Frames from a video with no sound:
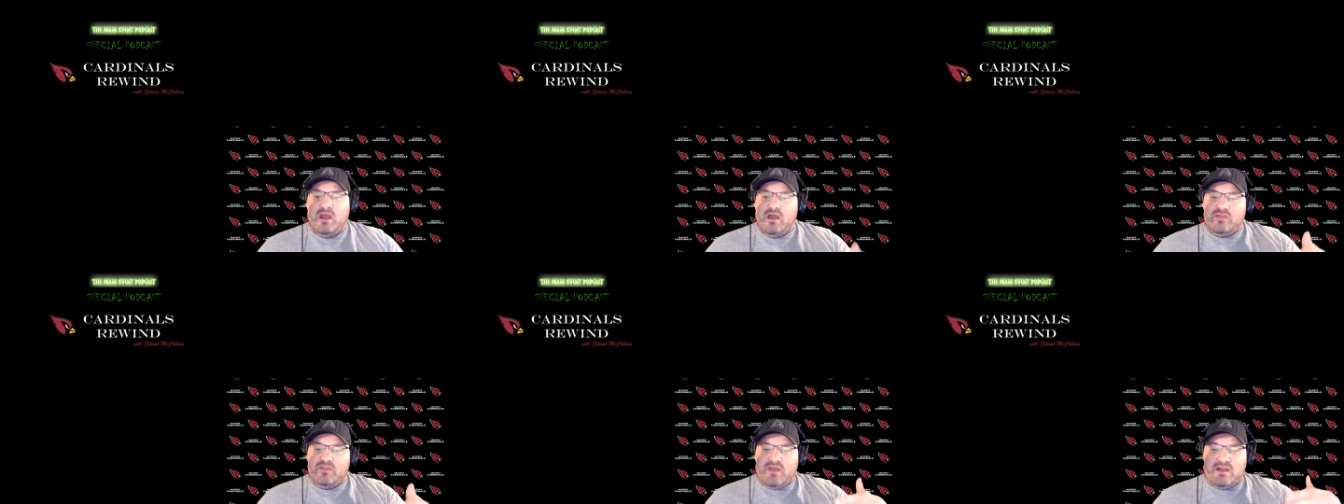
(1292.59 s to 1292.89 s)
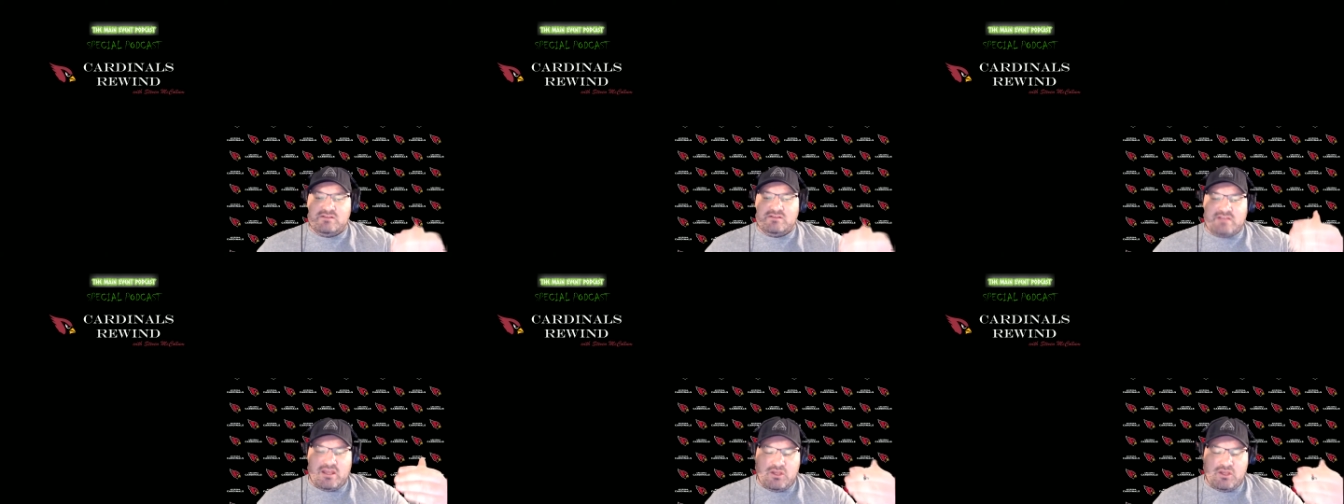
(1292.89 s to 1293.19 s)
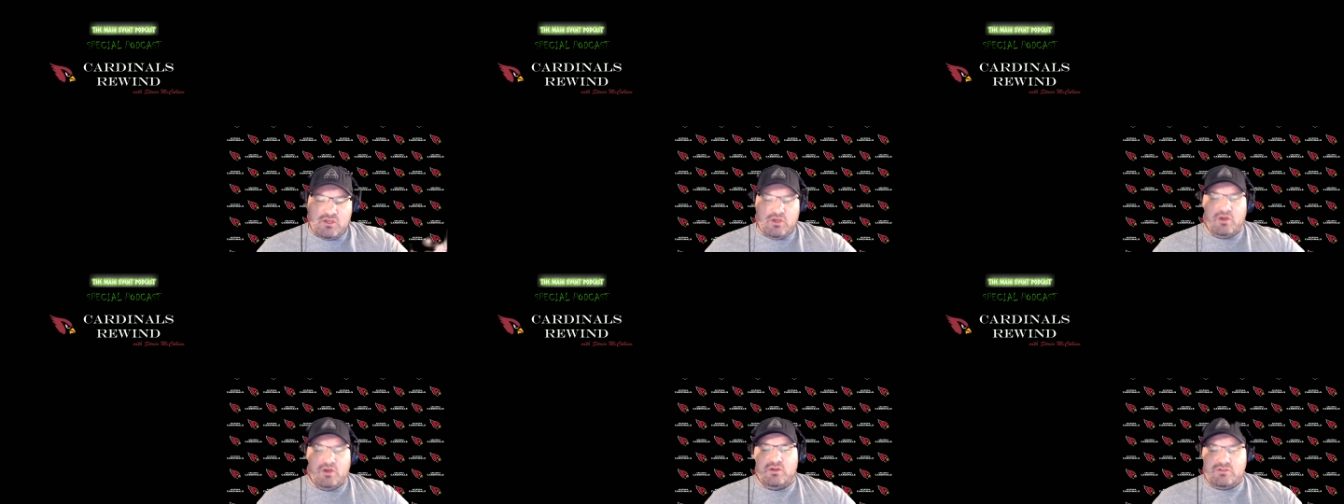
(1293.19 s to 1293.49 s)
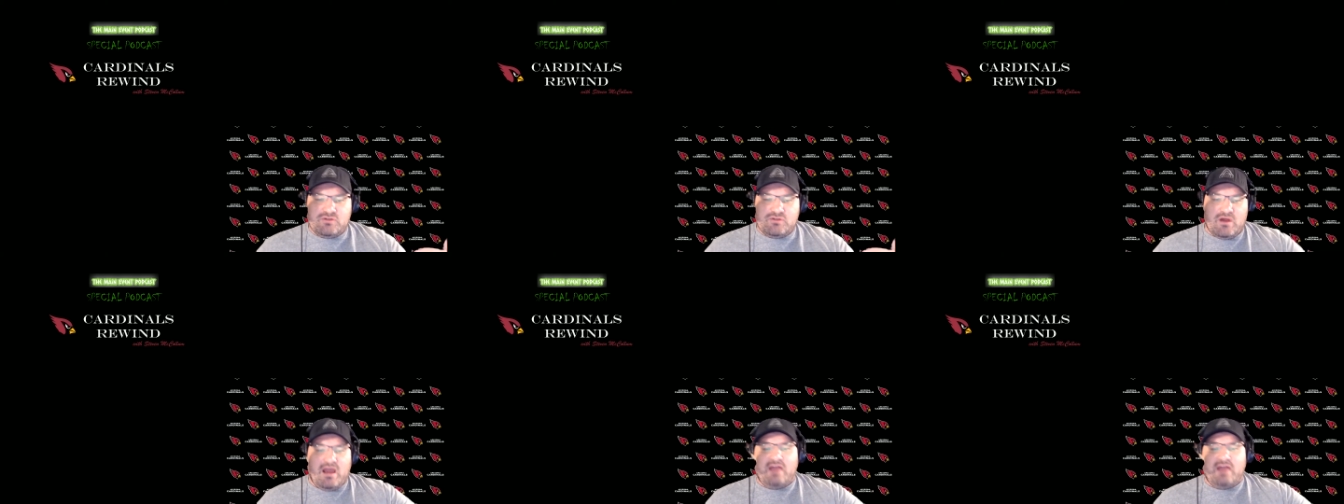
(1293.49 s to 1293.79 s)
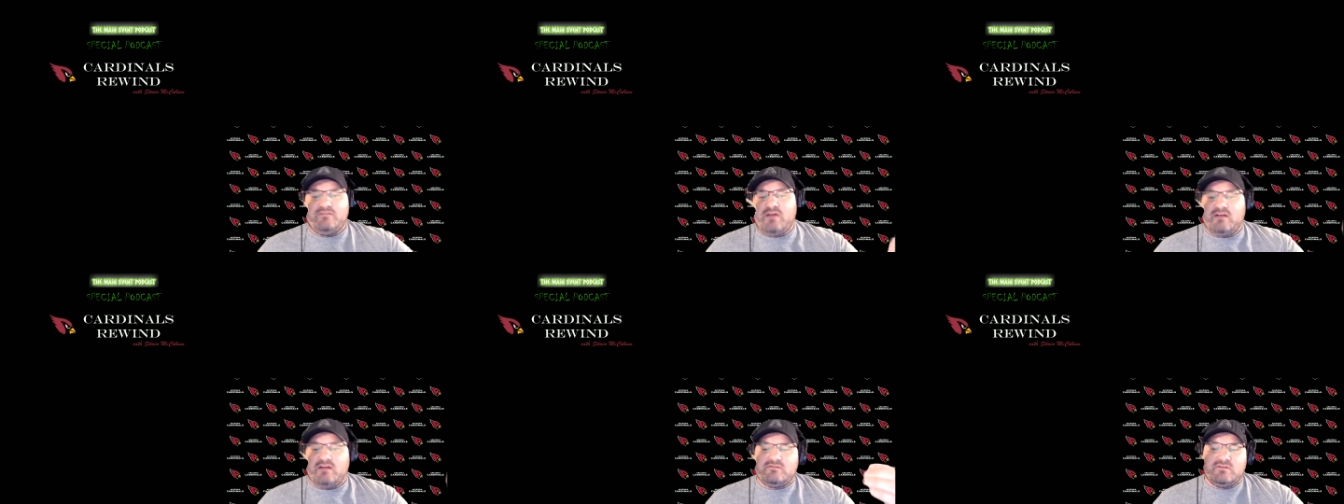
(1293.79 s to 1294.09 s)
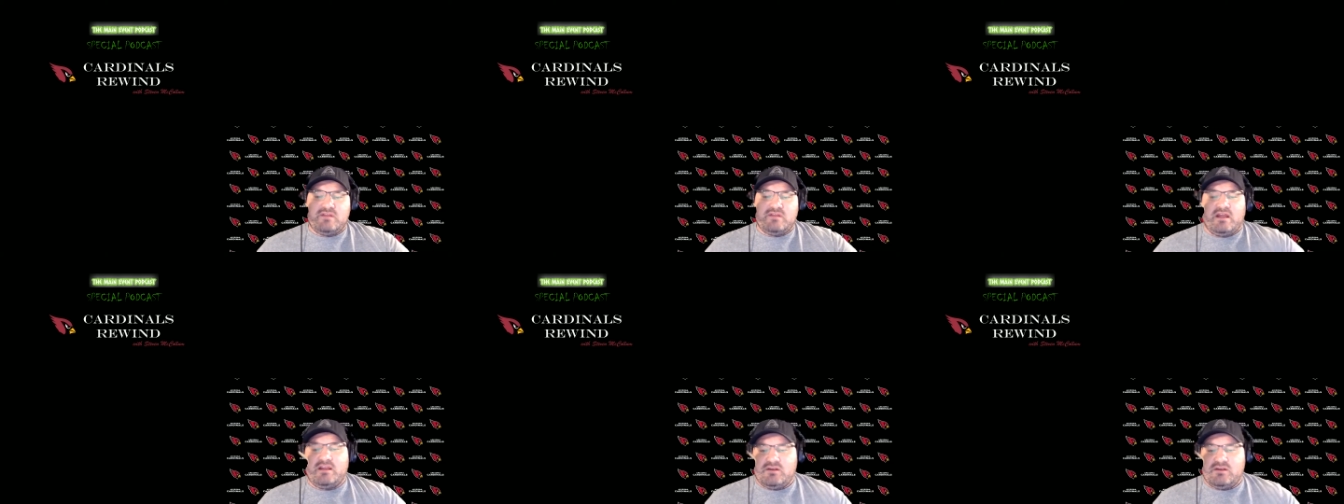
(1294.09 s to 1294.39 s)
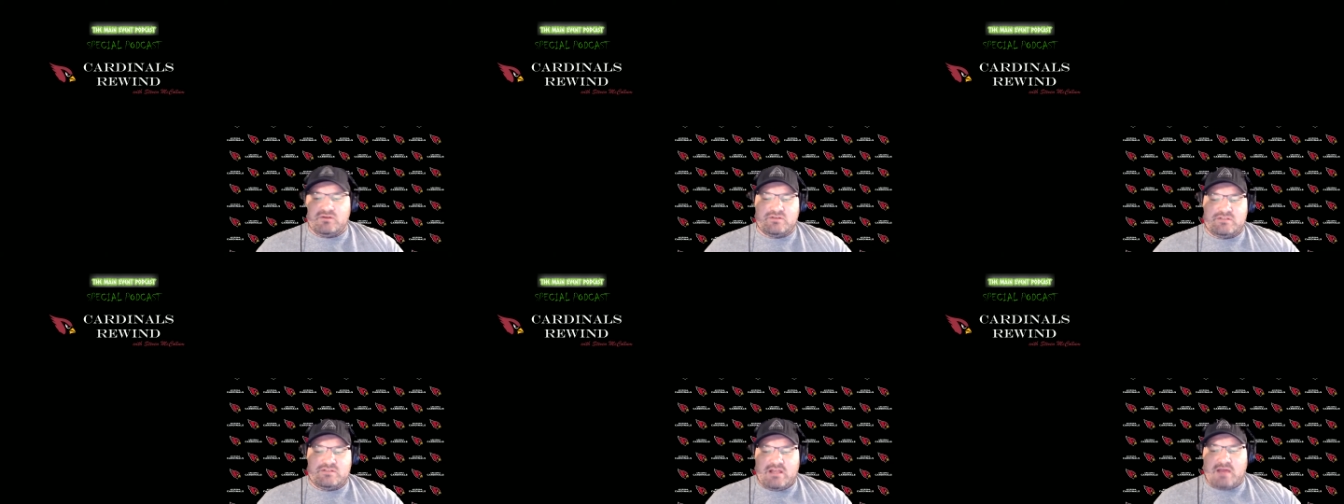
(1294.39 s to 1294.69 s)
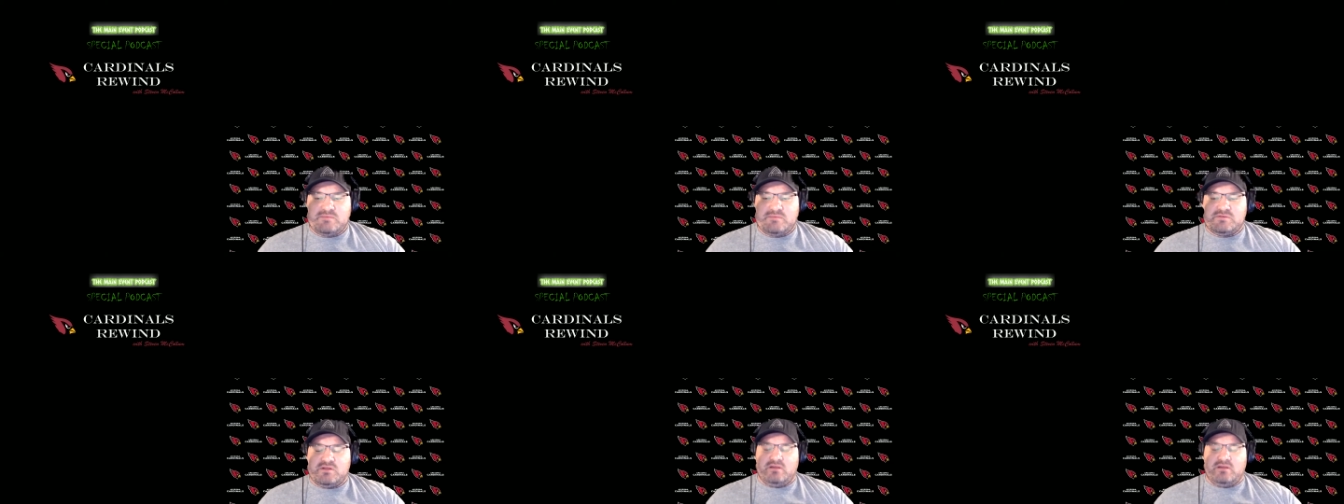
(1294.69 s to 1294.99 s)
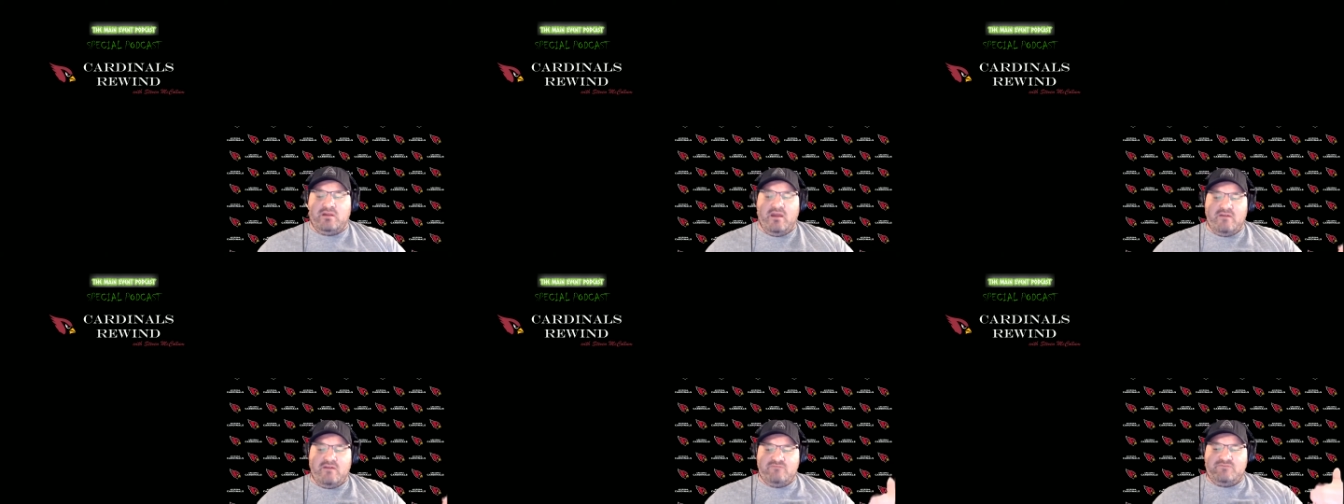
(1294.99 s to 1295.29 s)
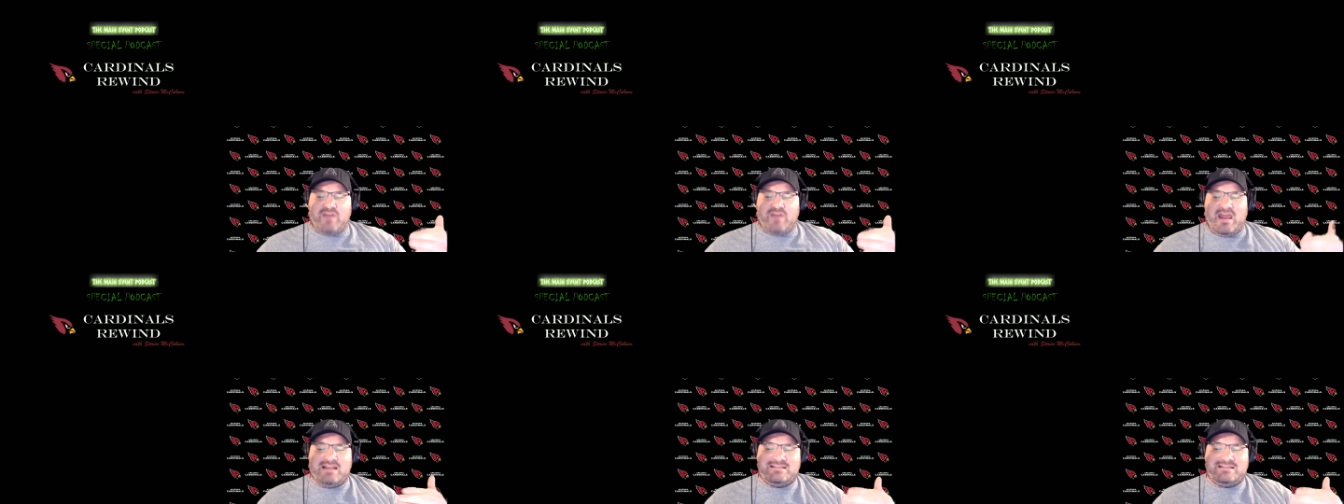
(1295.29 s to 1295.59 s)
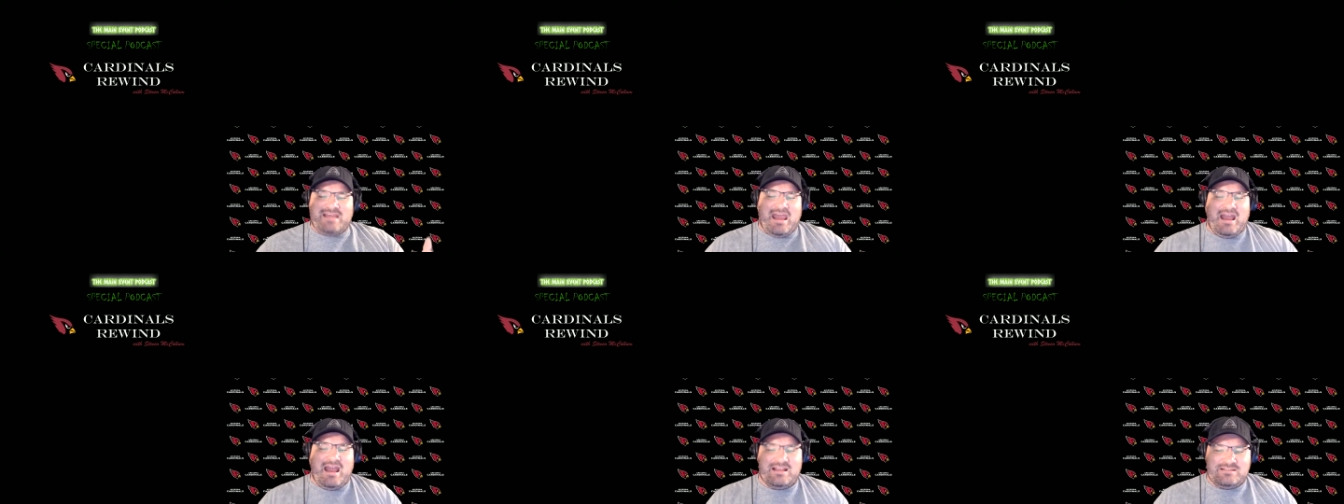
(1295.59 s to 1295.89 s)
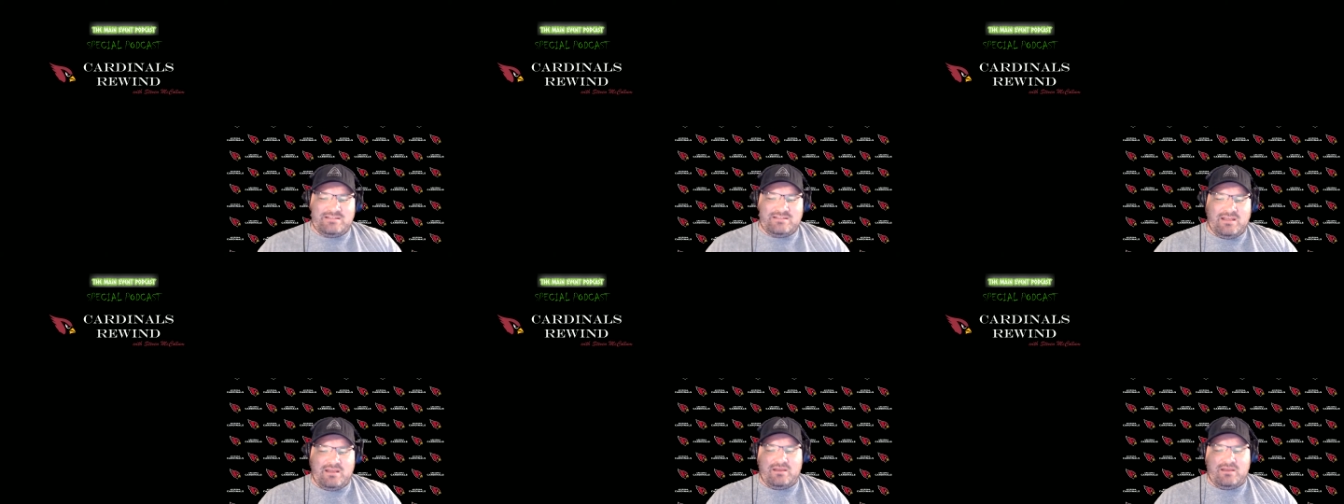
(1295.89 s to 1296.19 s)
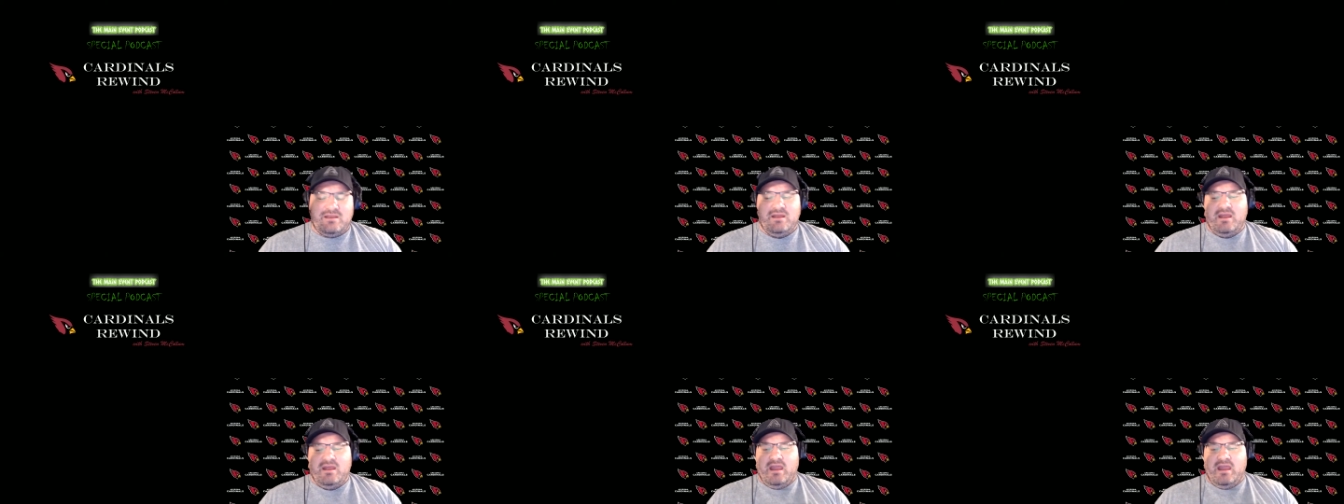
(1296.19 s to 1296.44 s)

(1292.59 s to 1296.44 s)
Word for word: That is a good drive after that interception. Fantastic.